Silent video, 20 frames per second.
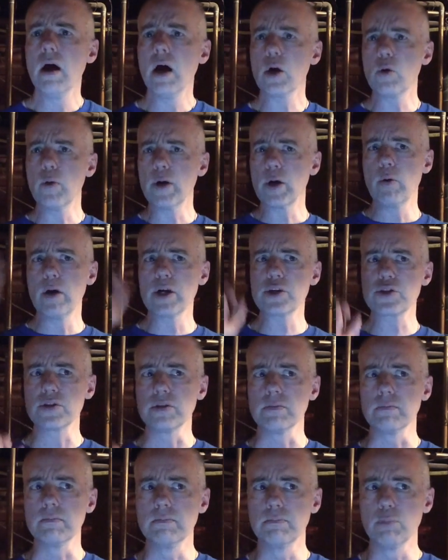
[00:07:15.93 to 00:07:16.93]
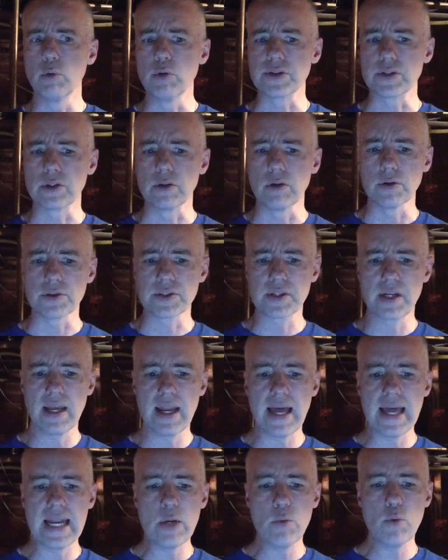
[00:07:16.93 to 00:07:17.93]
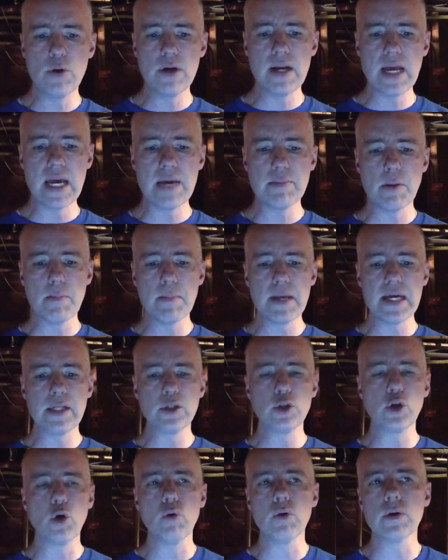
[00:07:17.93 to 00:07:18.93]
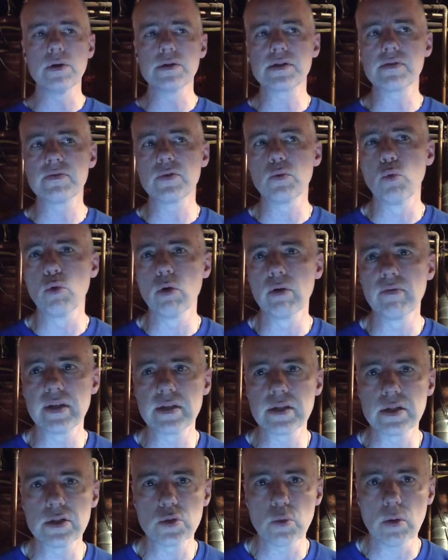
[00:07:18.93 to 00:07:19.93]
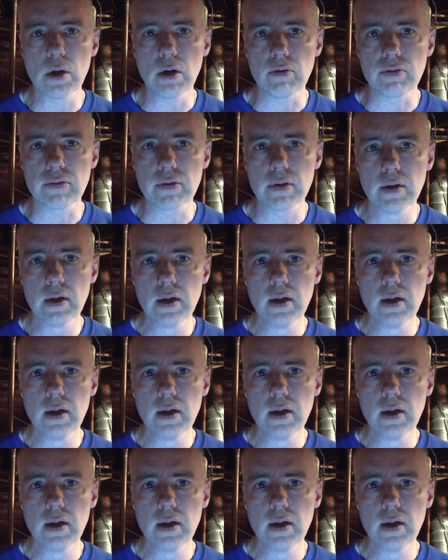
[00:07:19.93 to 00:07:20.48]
A quick question, boys and girls. Can anyone name a main cause of the War of 1812?